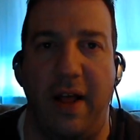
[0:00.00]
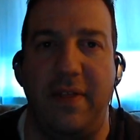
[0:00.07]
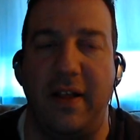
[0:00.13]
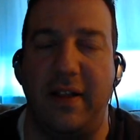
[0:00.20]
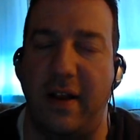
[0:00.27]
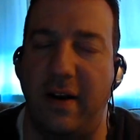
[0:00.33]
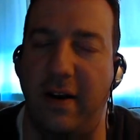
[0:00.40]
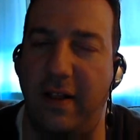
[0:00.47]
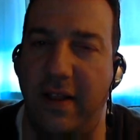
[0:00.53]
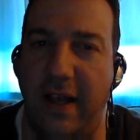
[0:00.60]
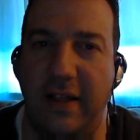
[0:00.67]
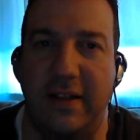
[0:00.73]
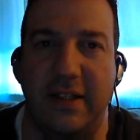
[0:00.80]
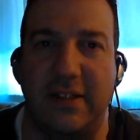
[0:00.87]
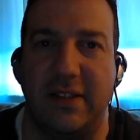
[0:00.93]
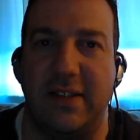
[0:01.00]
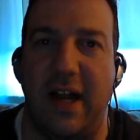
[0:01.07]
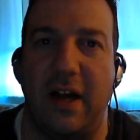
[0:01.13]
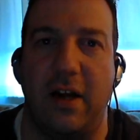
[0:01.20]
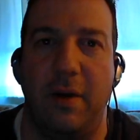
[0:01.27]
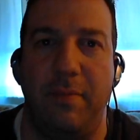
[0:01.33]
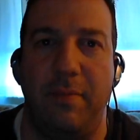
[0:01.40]
I think that this is
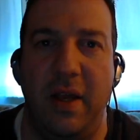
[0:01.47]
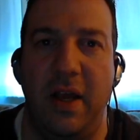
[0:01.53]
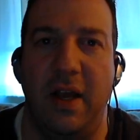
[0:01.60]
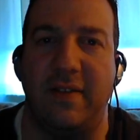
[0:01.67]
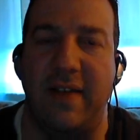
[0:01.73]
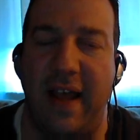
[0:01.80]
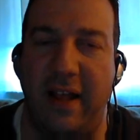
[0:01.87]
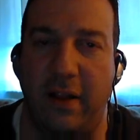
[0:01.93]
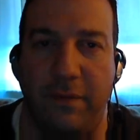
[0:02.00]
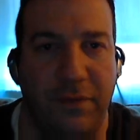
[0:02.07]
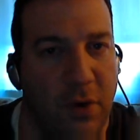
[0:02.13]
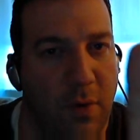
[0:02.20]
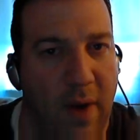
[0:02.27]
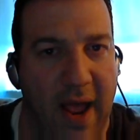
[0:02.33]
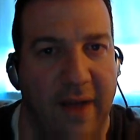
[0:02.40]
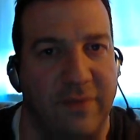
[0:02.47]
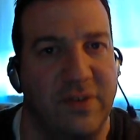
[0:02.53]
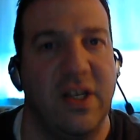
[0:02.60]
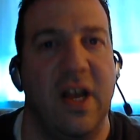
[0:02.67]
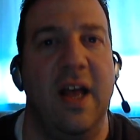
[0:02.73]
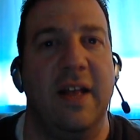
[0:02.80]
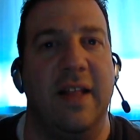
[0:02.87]
not going to be a tale of two
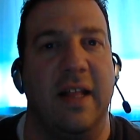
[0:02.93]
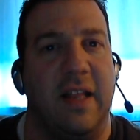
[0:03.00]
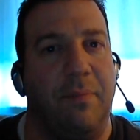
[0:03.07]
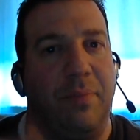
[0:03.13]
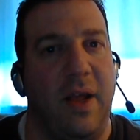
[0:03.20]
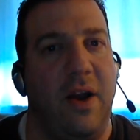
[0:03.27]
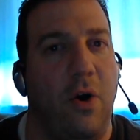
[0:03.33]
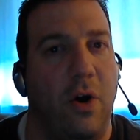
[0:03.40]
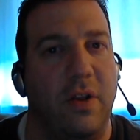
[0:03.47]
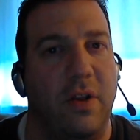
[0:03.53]
halves, that they play